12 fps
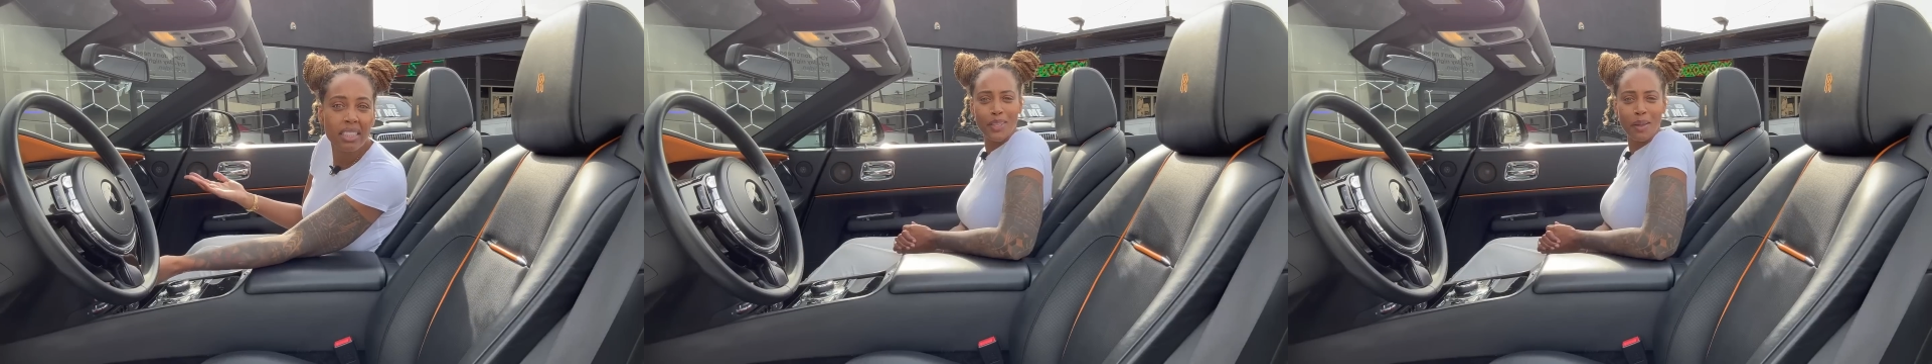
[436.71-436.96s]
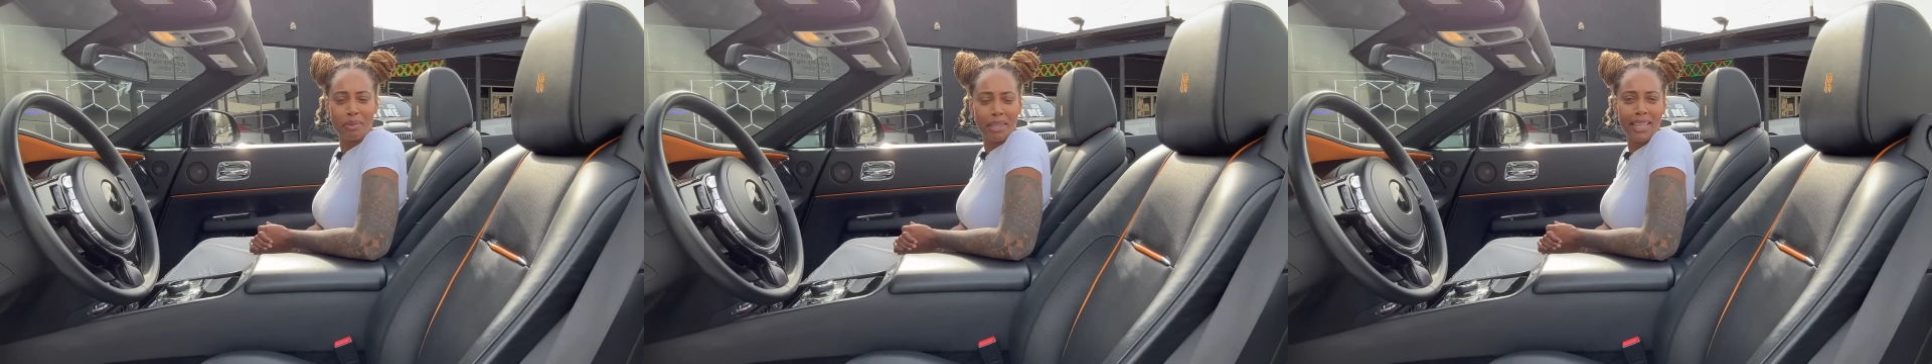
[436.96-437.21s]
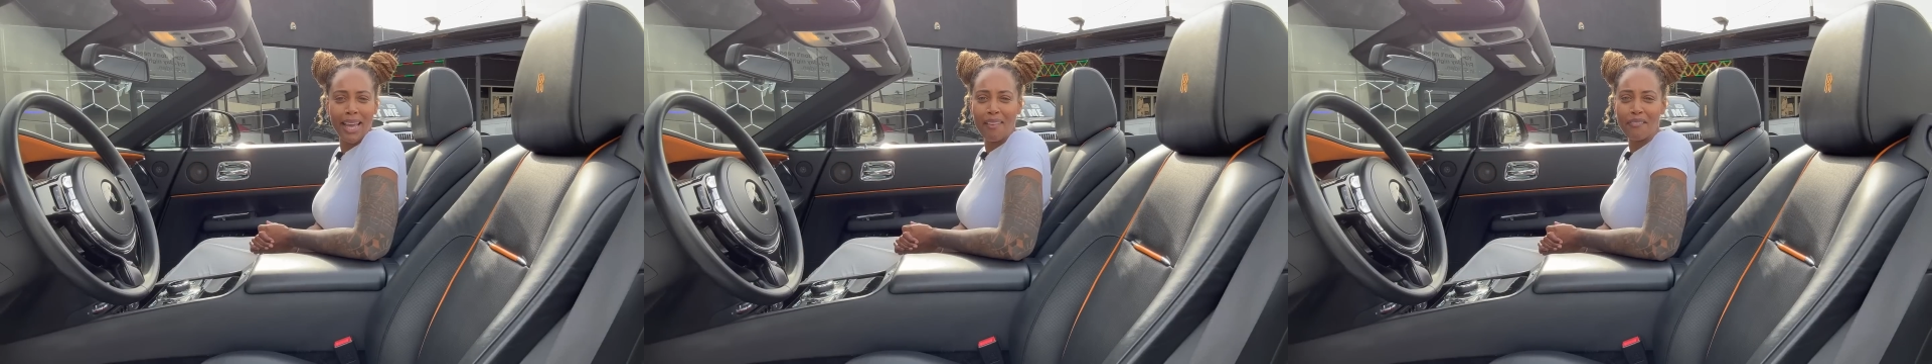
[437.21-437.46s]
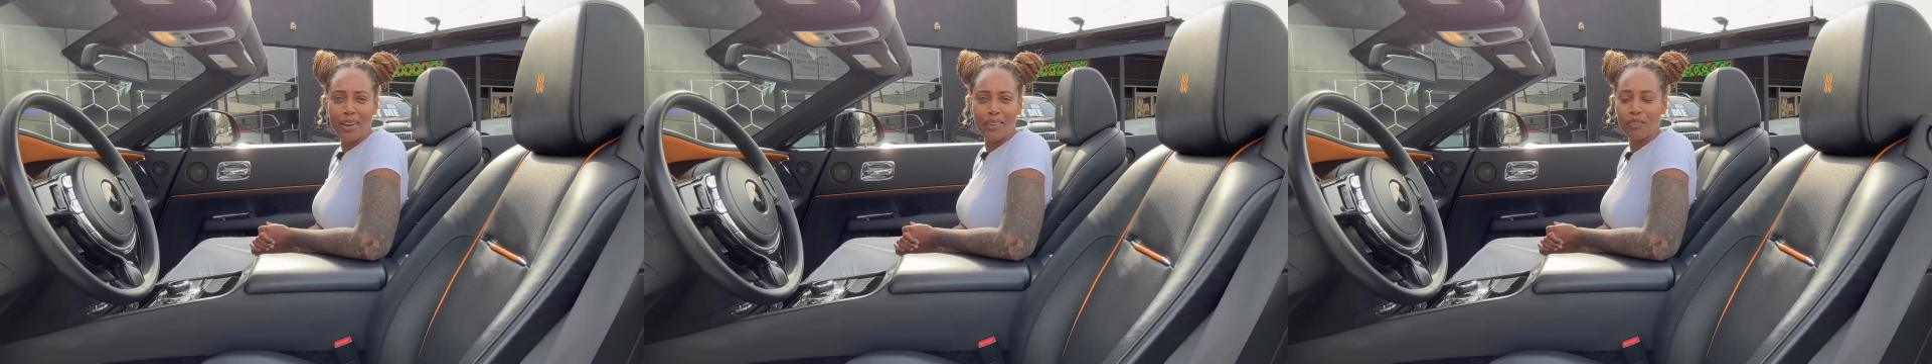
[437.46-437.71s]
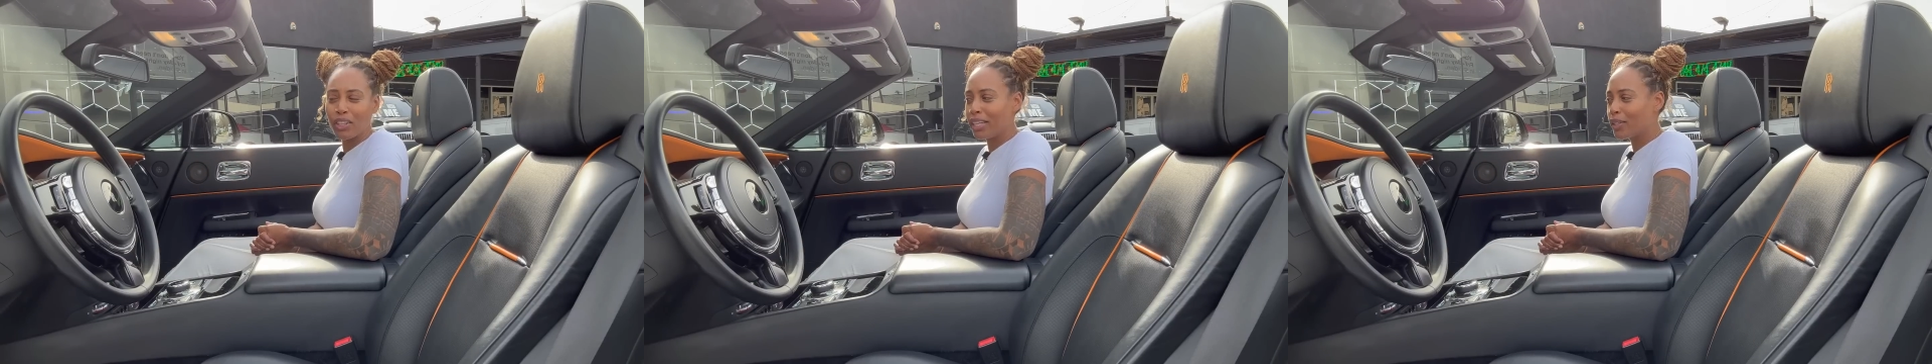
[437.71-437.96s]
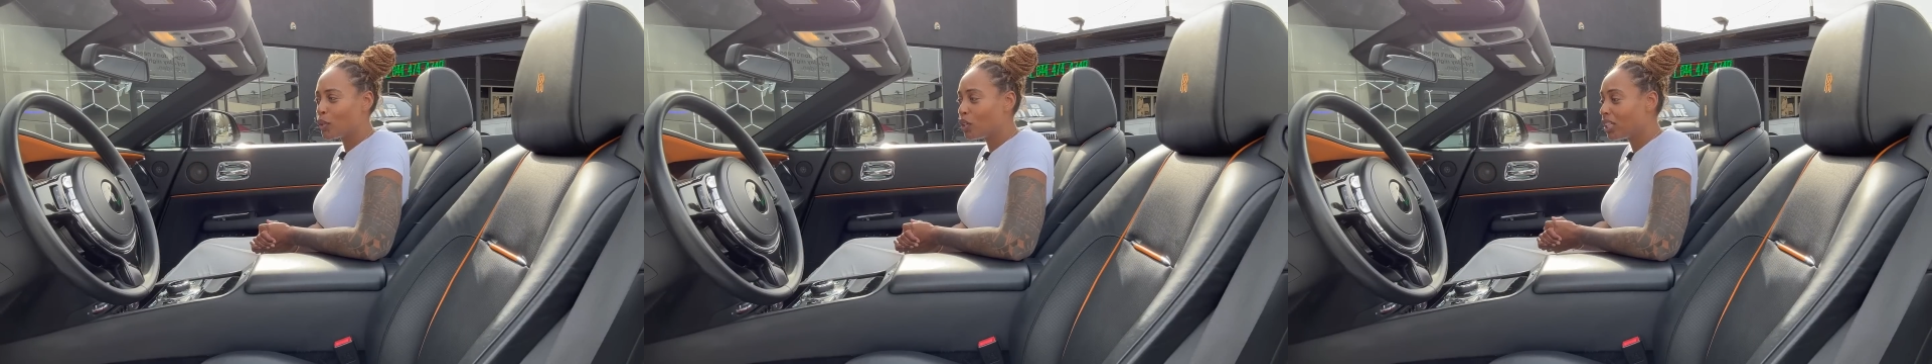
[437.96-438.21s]
Something I found
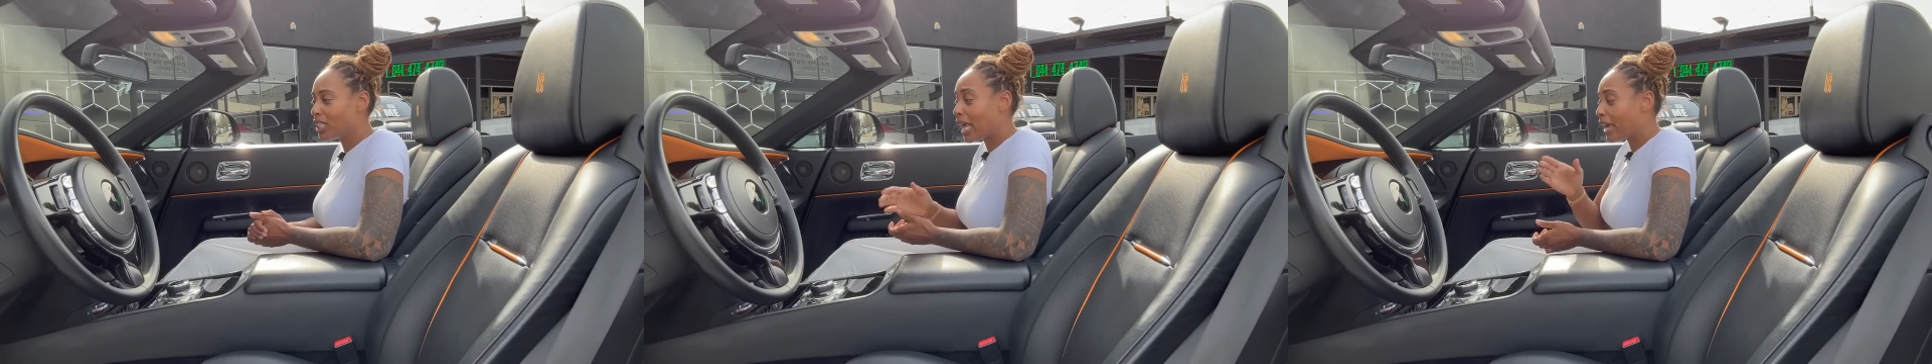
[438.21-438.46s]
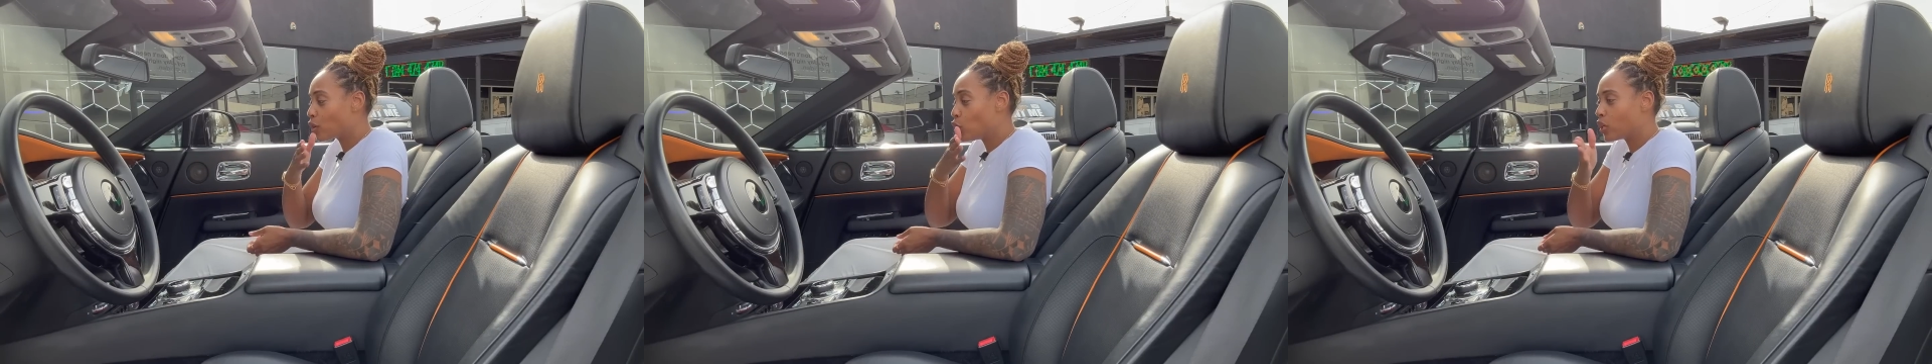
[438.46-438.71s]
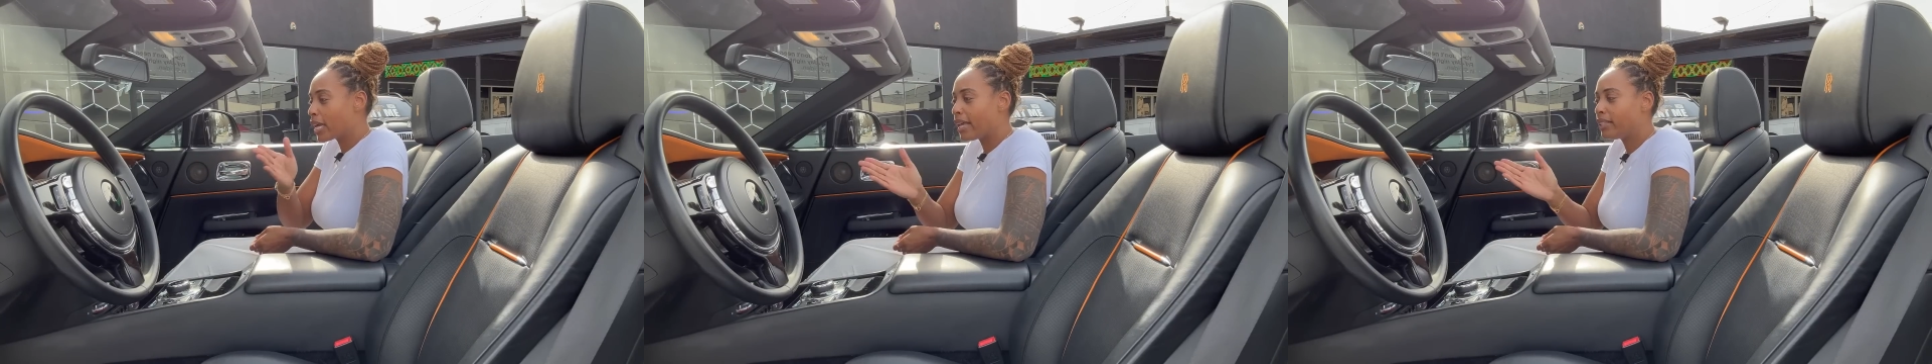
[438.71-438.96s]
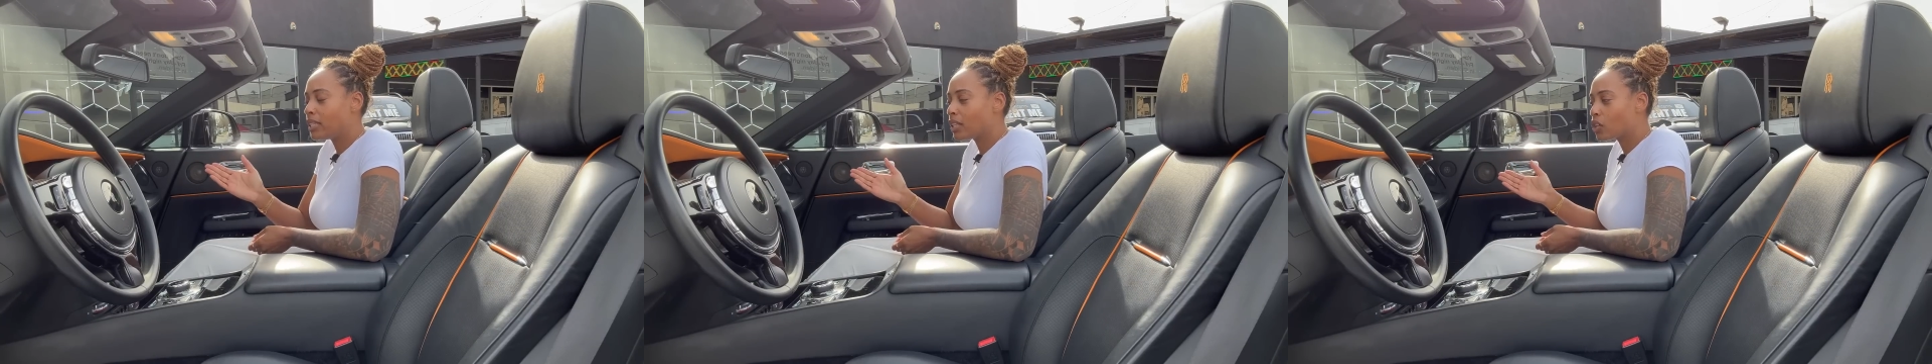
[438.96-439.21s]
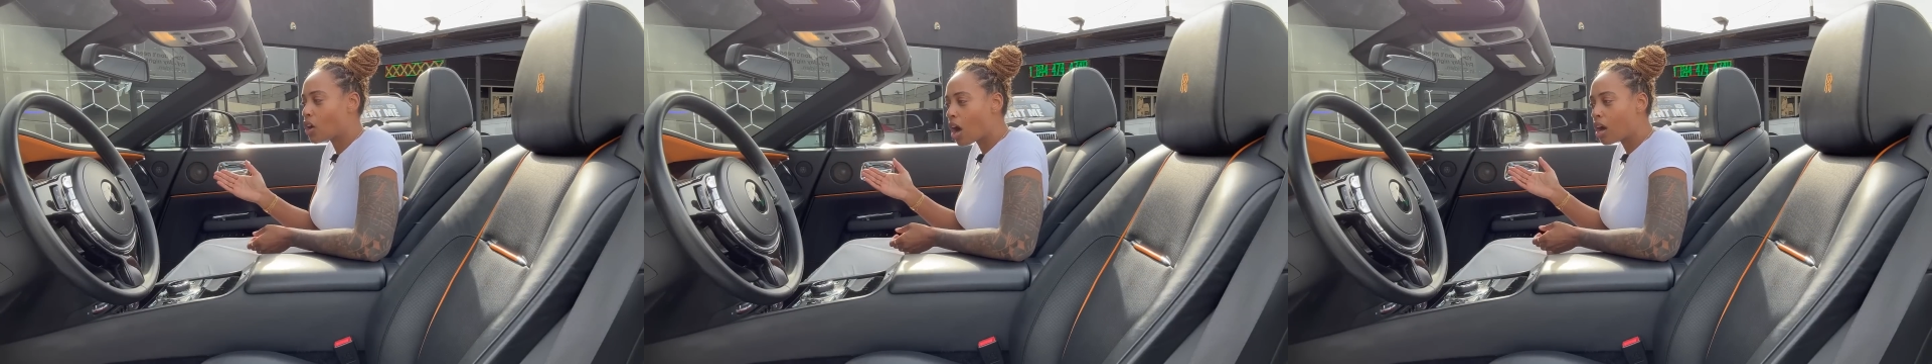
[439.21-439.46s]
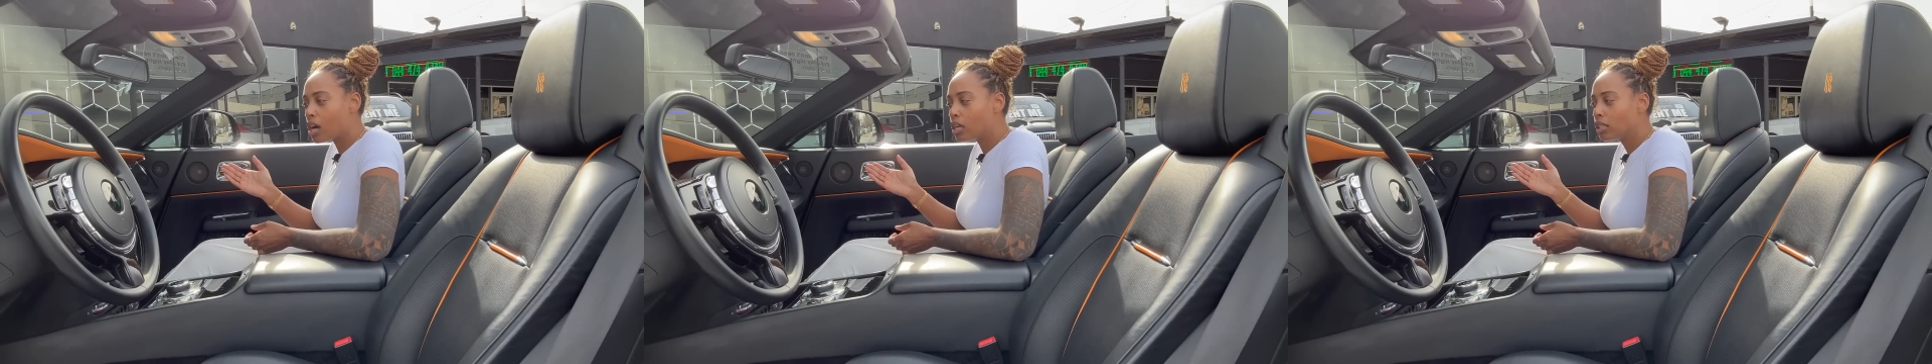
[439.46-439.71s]
really cool is like you get in the
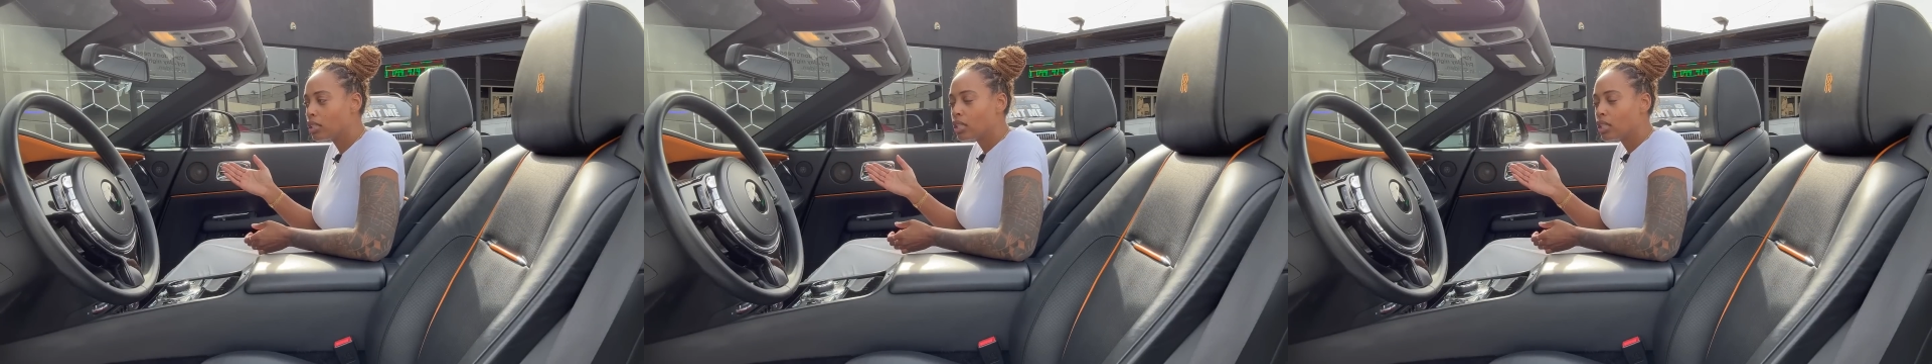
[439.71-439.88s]
car